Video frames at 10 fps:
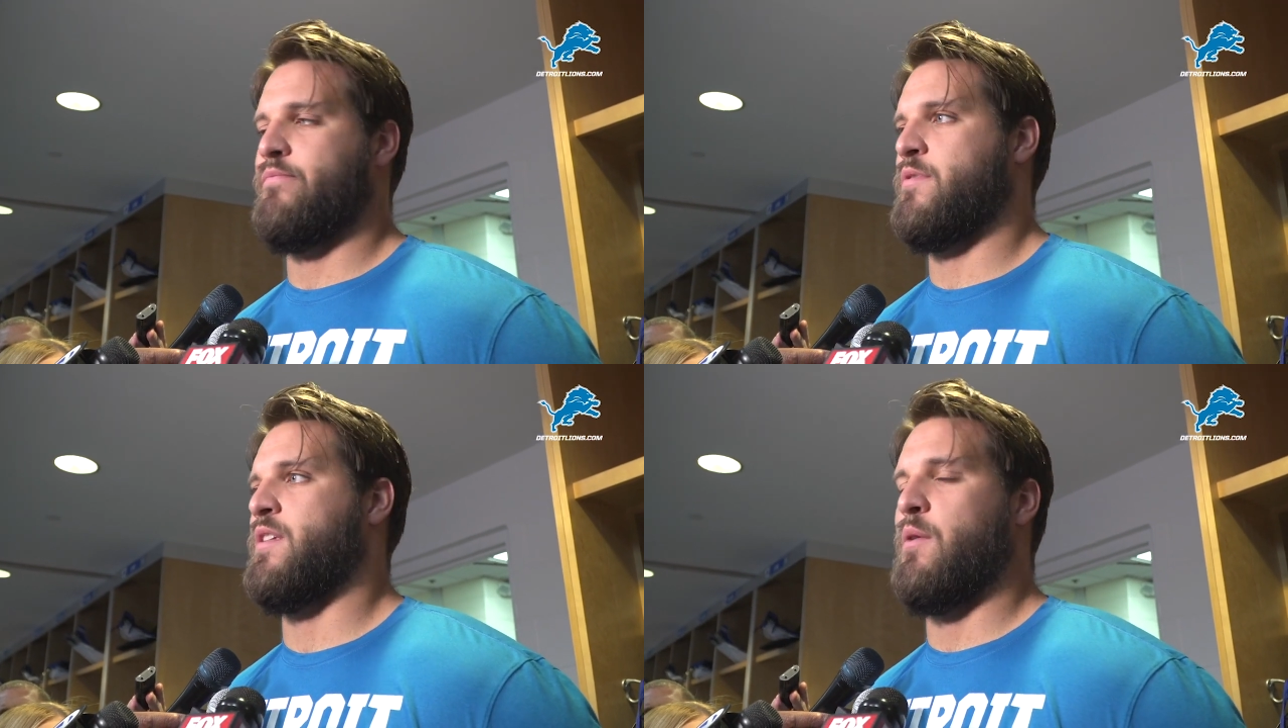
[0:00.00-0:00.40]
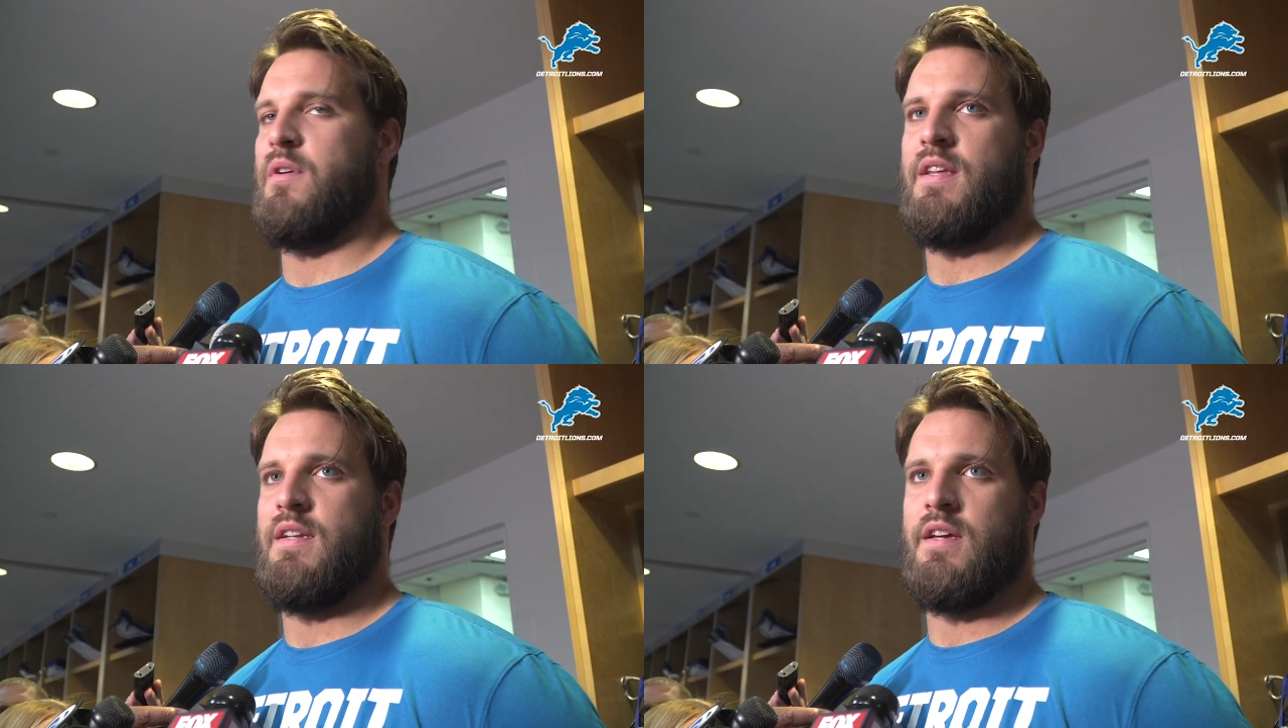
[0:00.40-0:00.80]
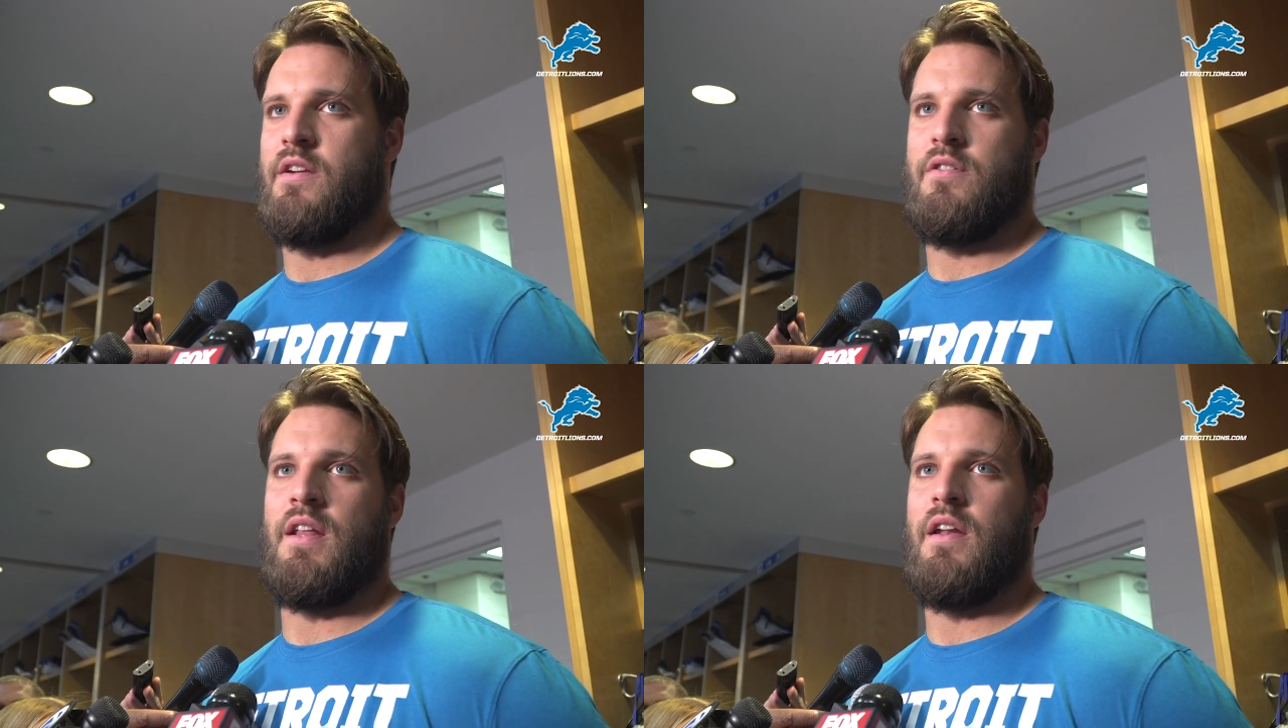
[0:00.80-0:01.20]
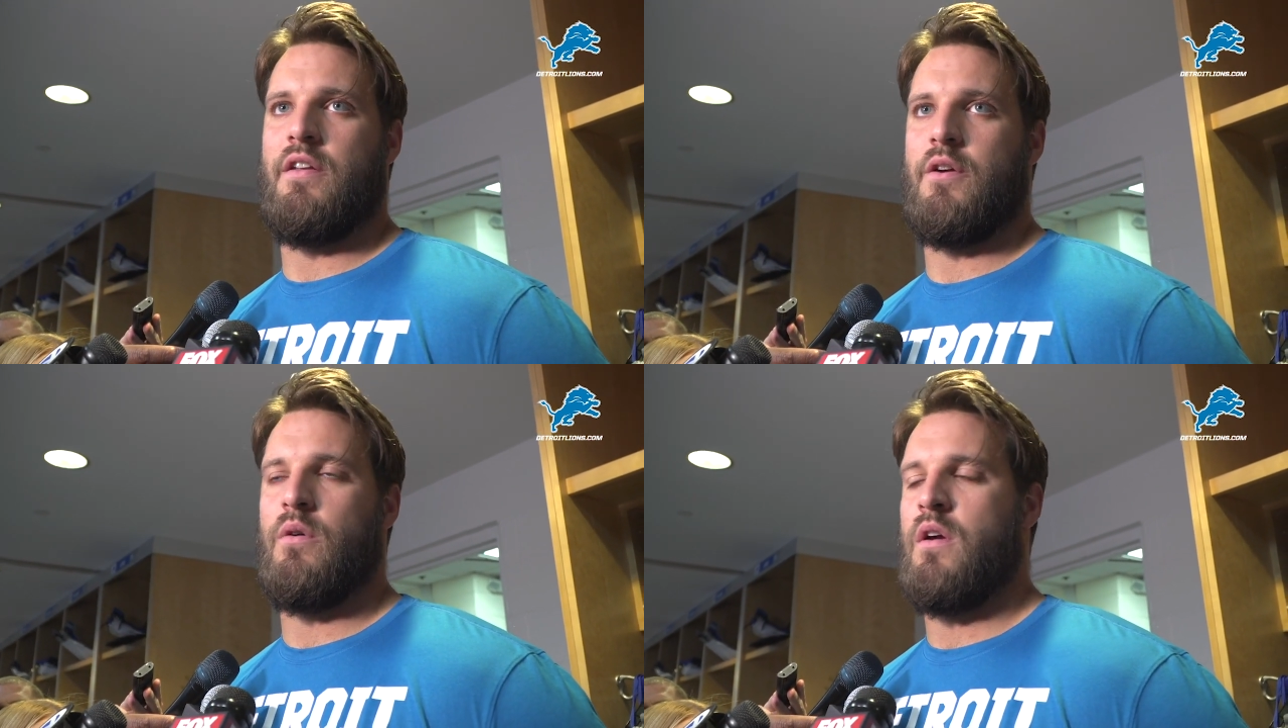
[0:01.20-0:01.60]
say what they did or didn't
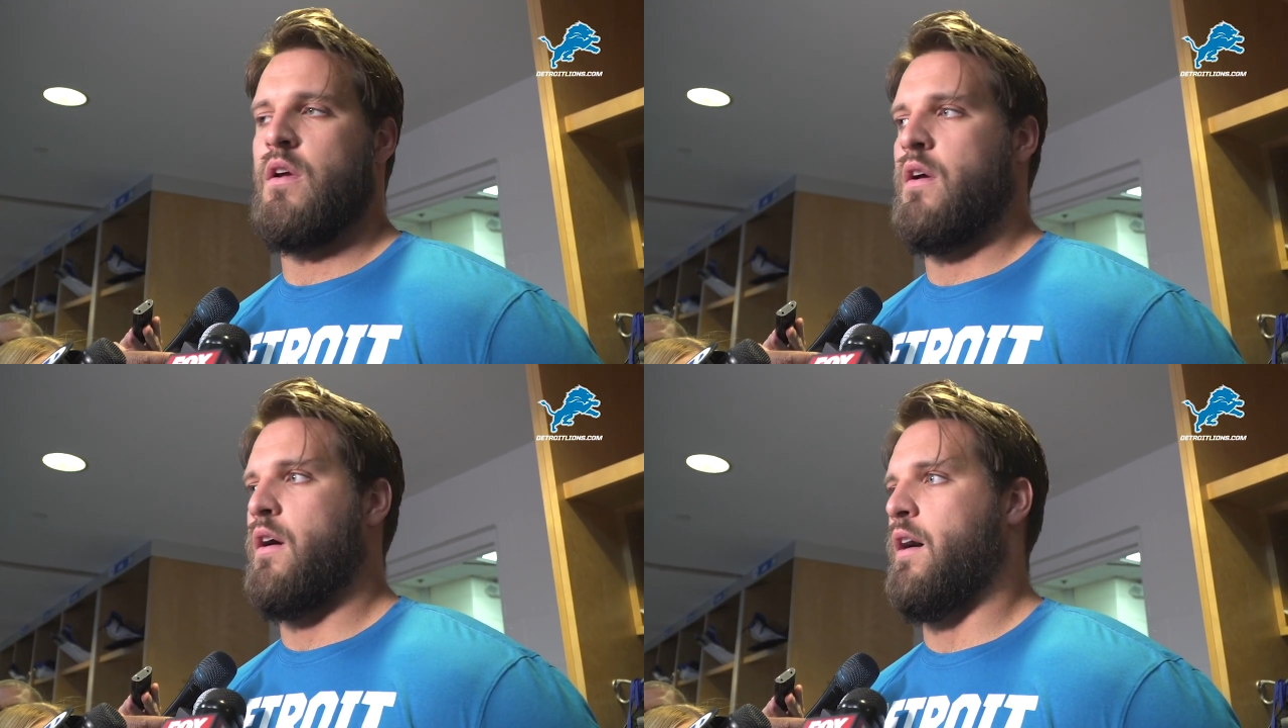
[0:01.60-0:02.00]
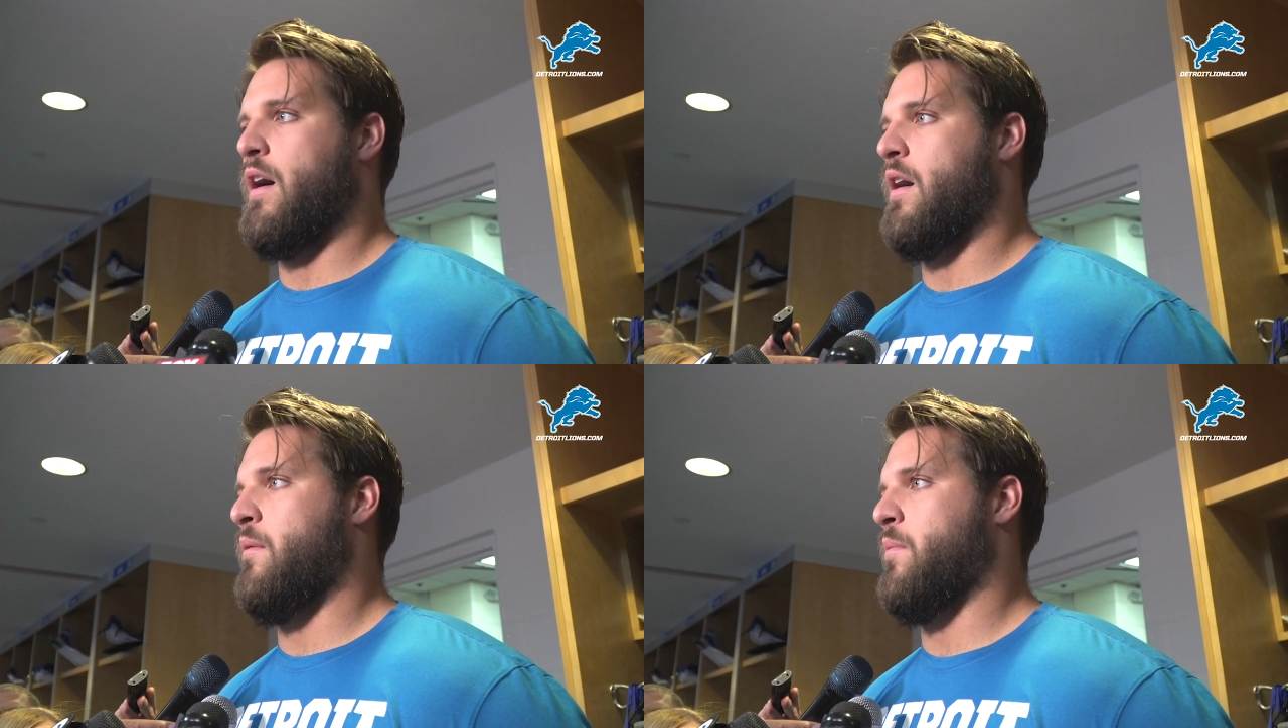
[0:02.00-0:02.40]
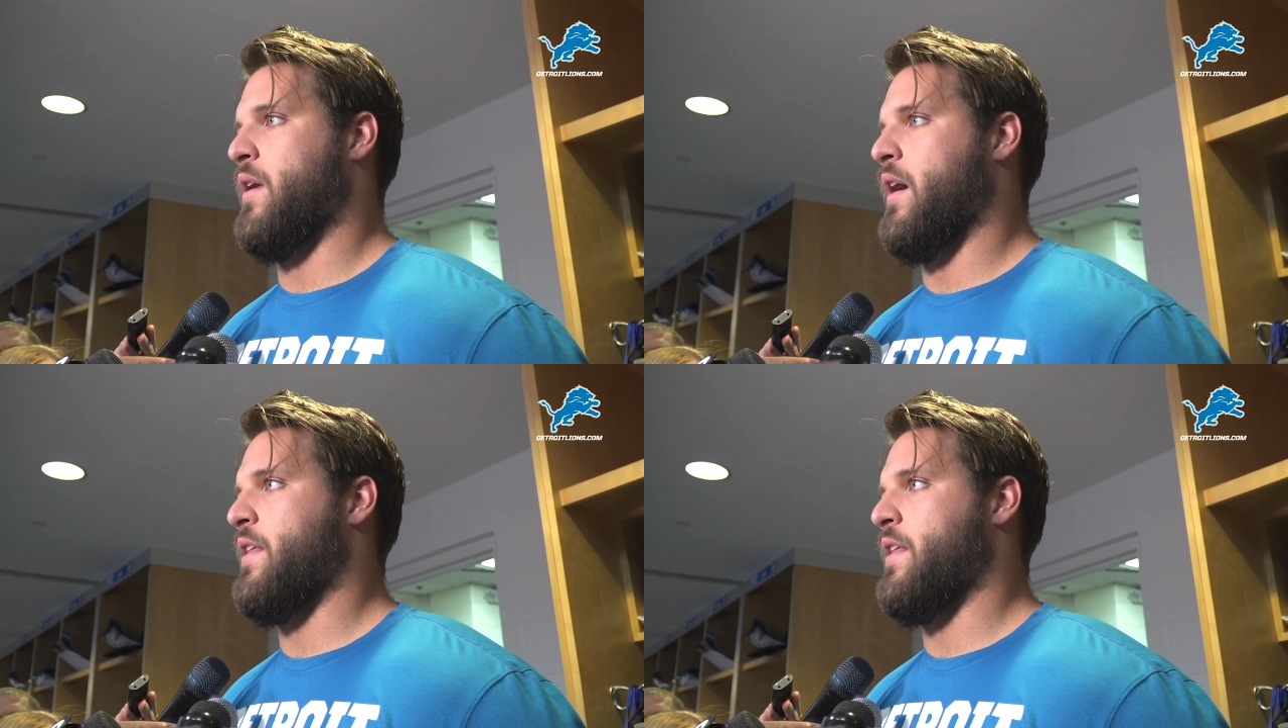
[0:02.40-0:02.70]
do. But